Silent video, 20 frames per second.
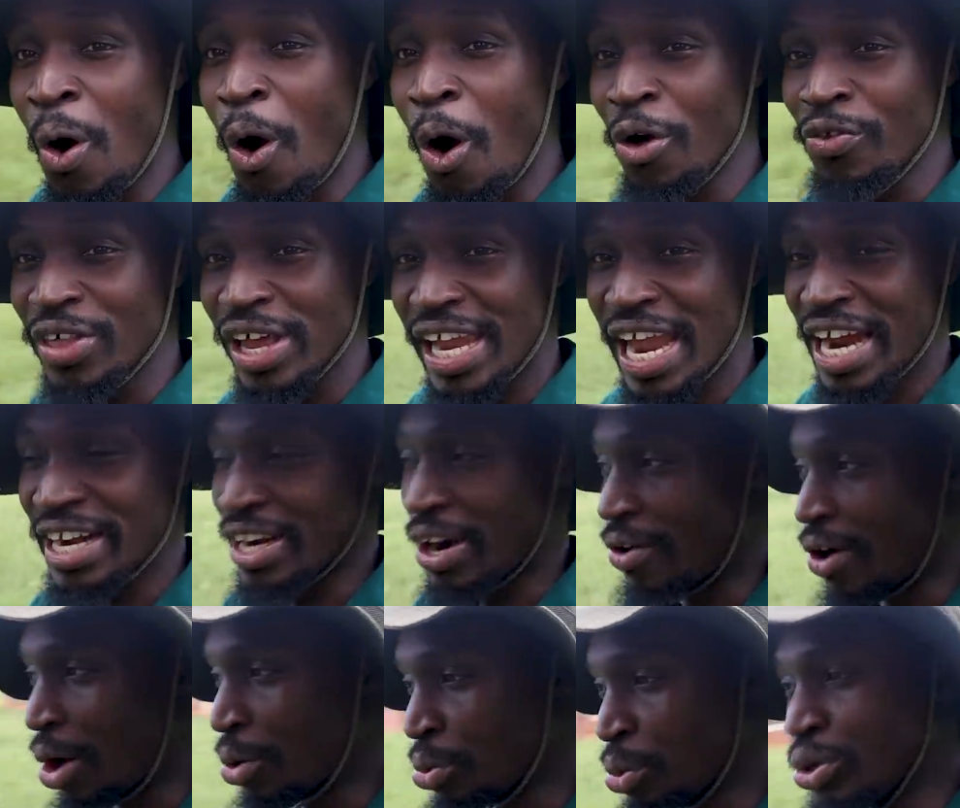all the land
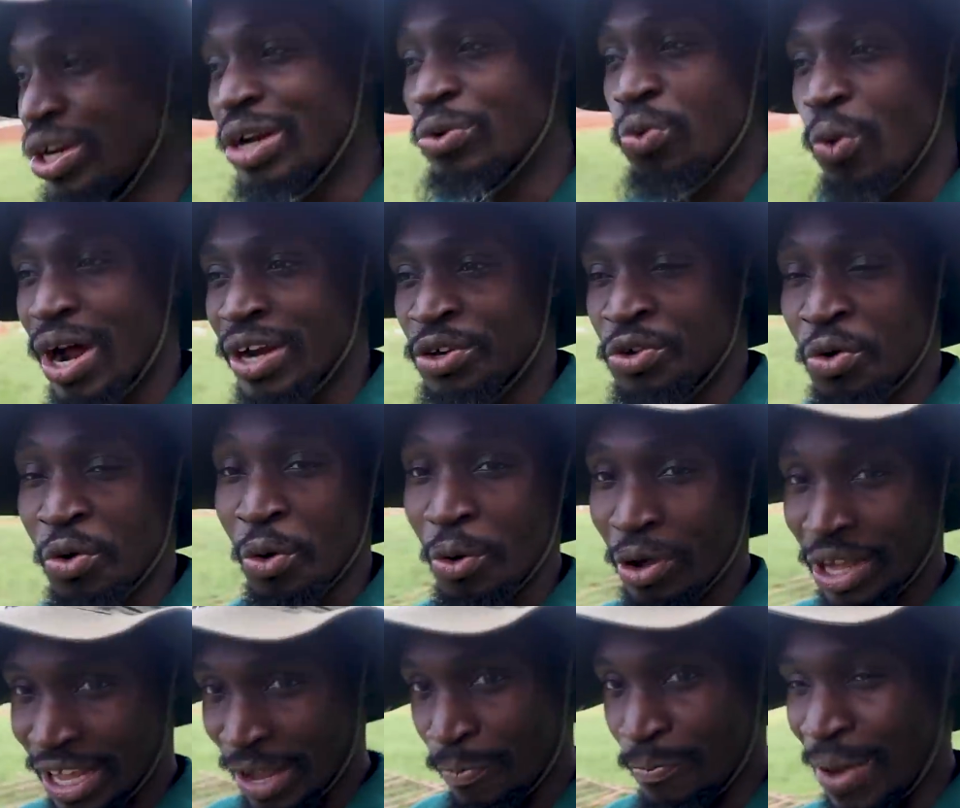around, we do not want
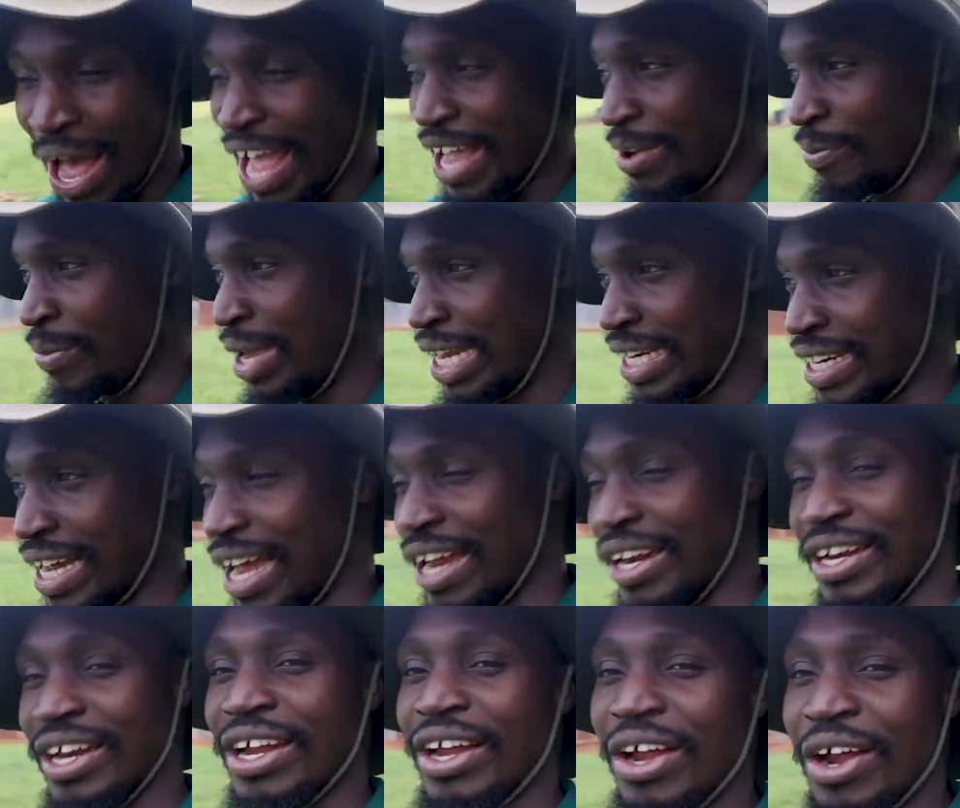to keep buying meat
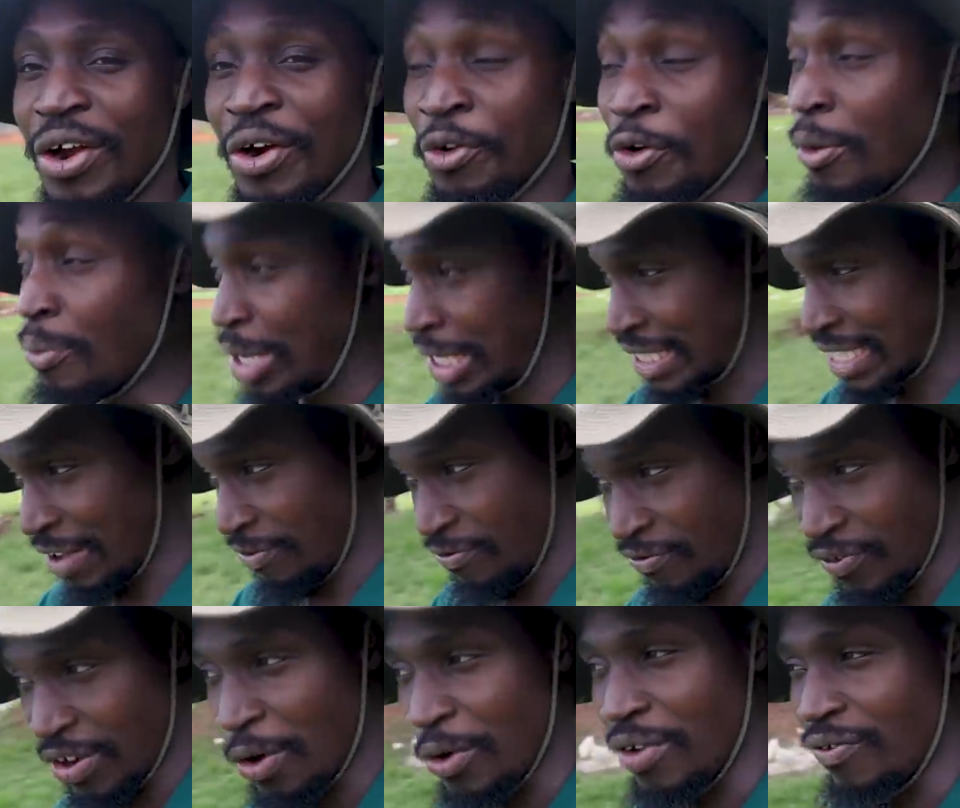and rabbits are
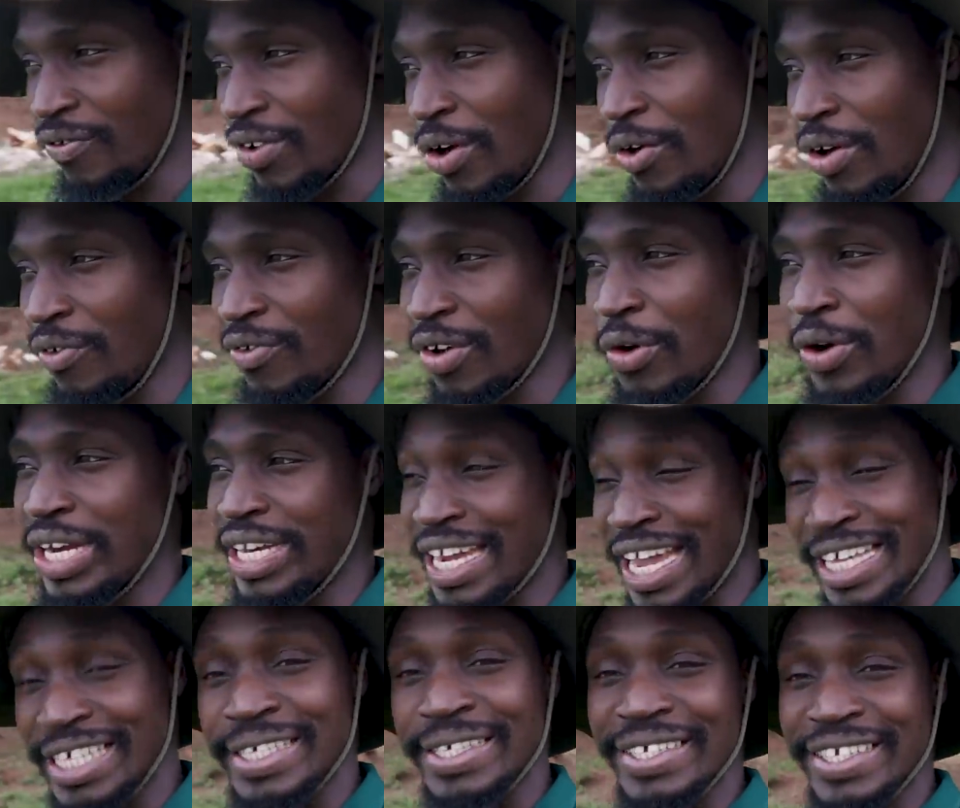very very very
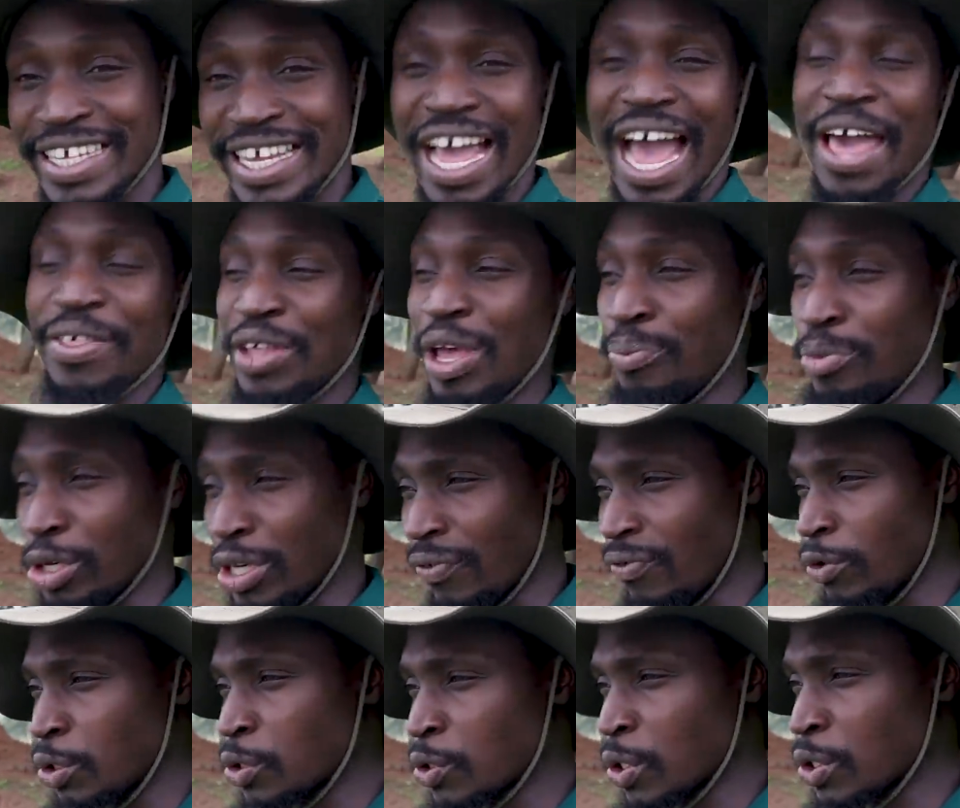tasty and they're a
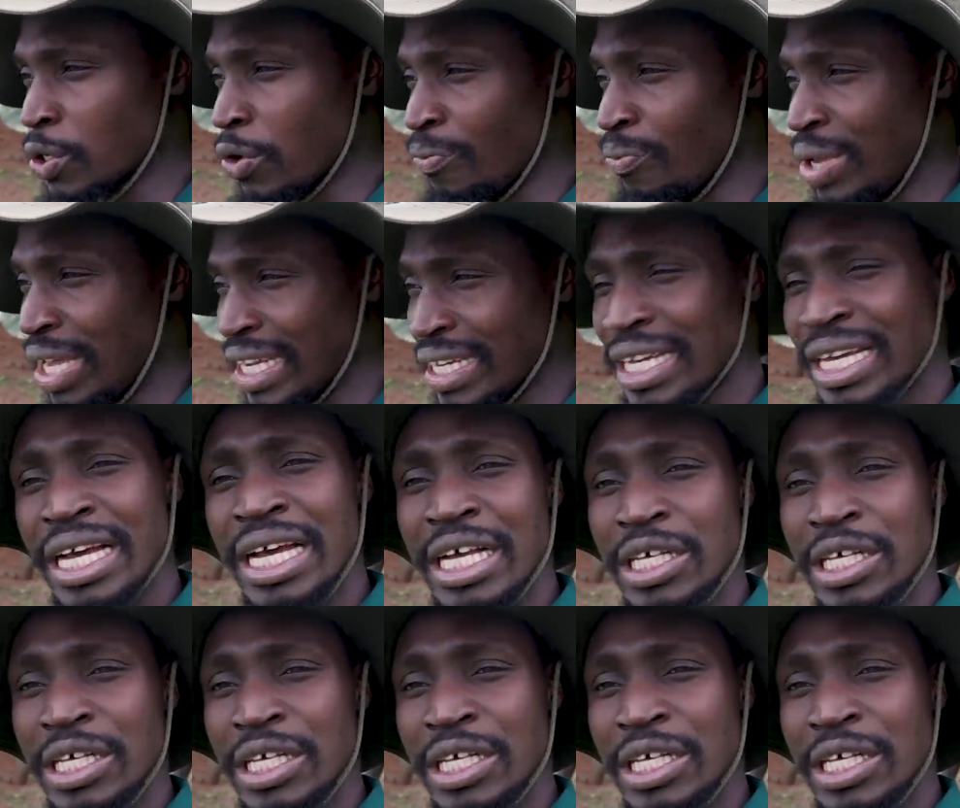beautiful source of meat.